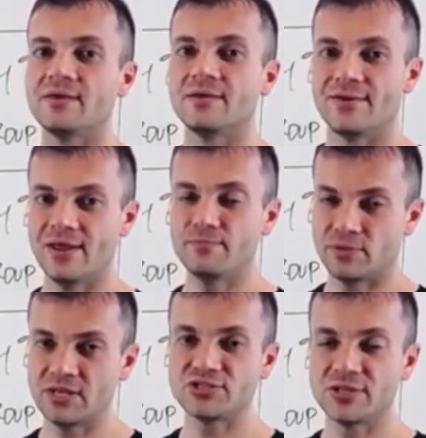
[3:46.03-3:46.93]
right?
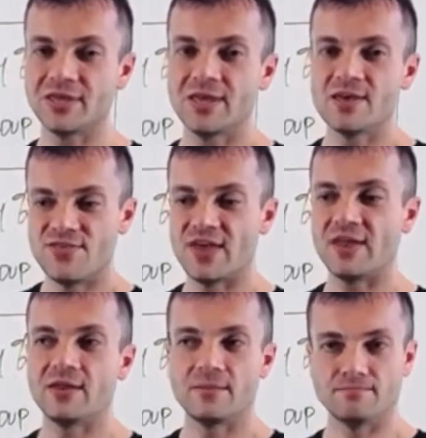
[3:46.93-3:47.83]
Potentially,
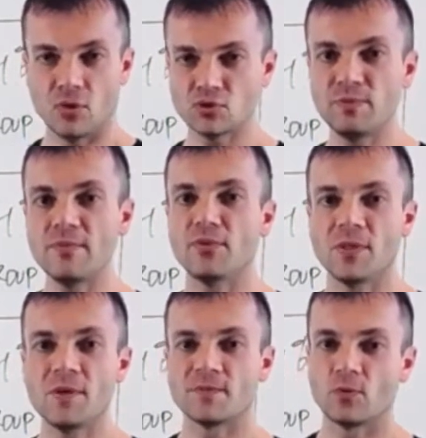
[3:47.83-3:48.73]
than most
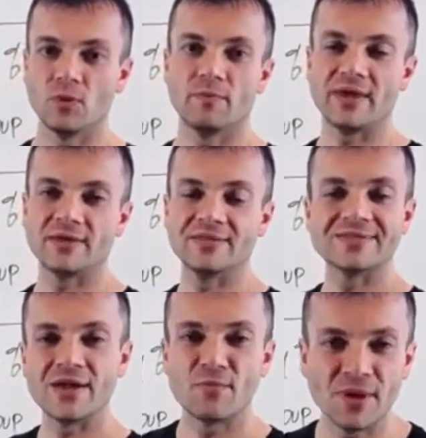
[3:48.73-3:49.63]
people will make in an
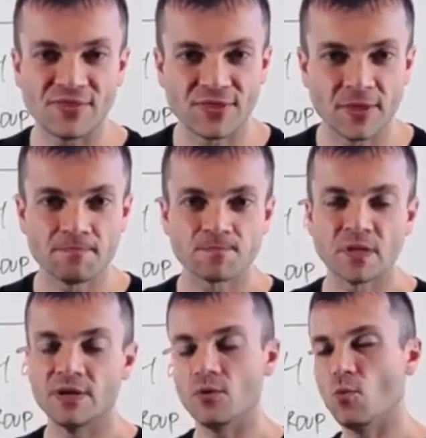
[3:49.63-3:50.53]
entire month.
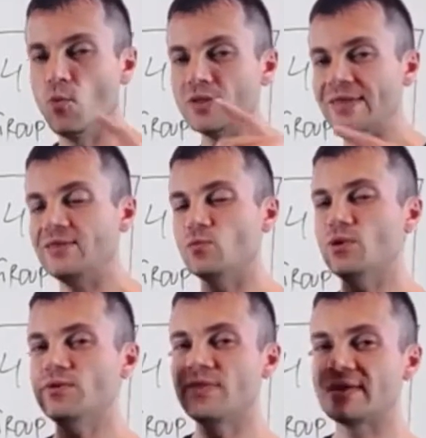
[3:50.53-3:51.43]
What do
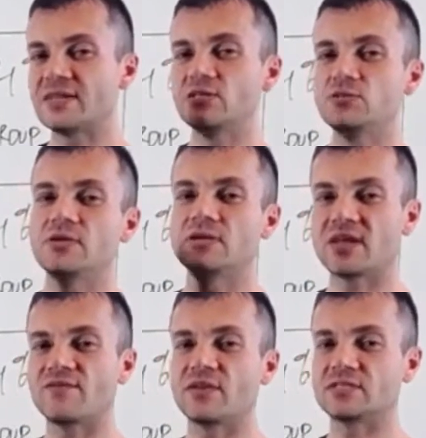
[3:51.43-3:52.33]
you think is going to do to his
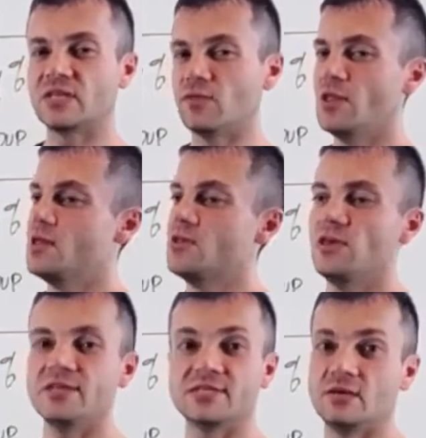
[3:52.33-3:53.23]
confidence level?
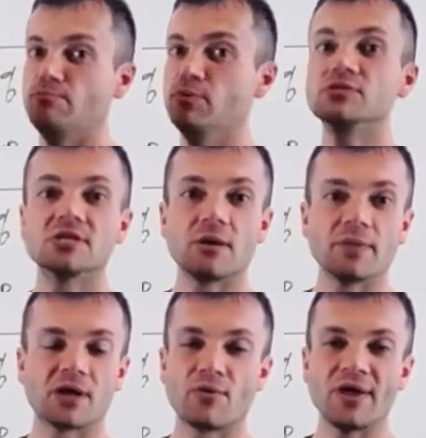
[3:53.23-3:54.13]
It's going to boost it up like
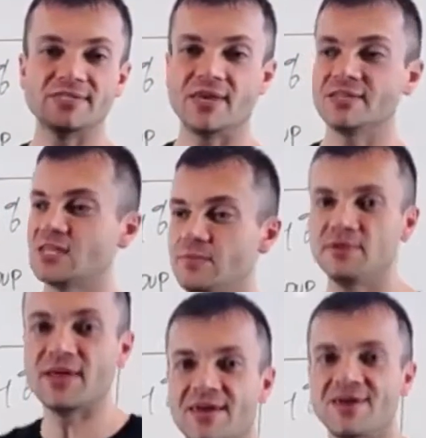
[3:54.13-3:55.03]
crazy. He's going to be
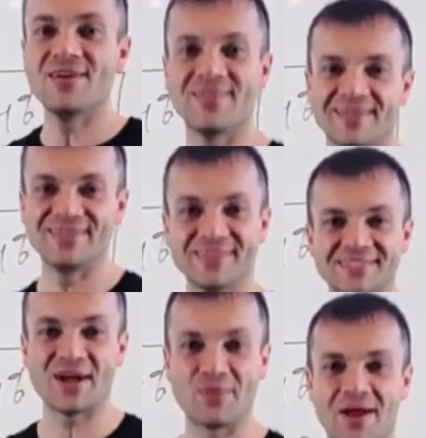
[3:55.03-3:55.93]
like this
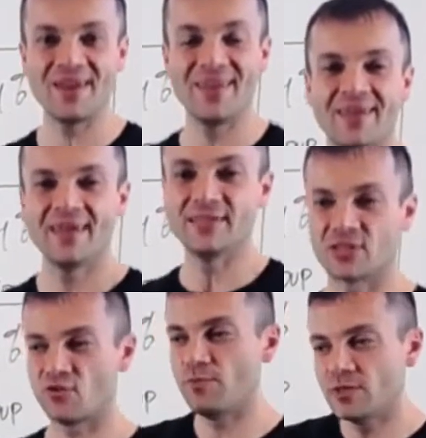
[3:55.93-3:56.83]
now, right? Instead
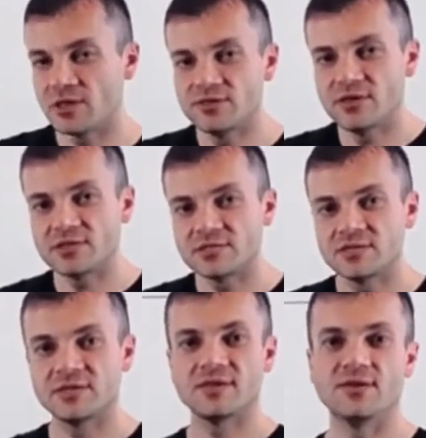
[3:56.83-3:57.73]
of being like this.
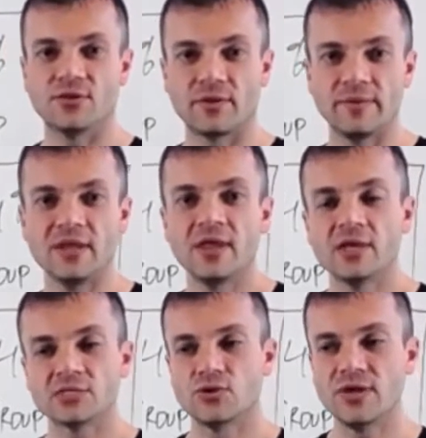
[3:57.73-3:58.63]
You know what I mean?
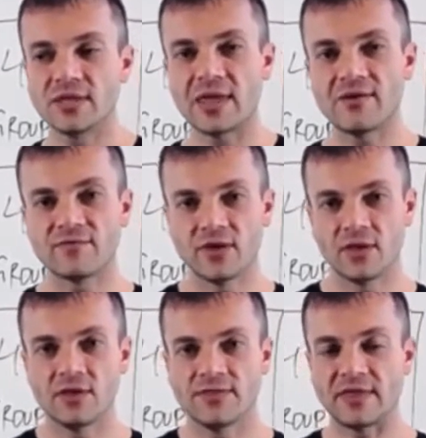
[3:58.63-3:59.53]
So he can have
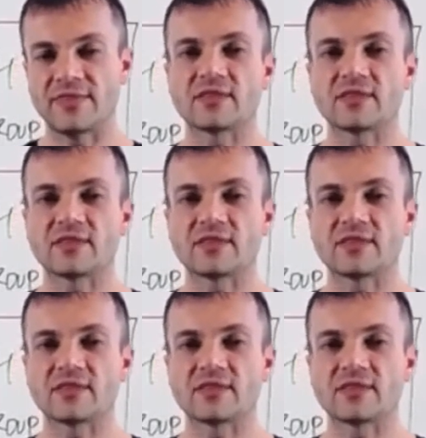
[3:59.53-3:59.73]
that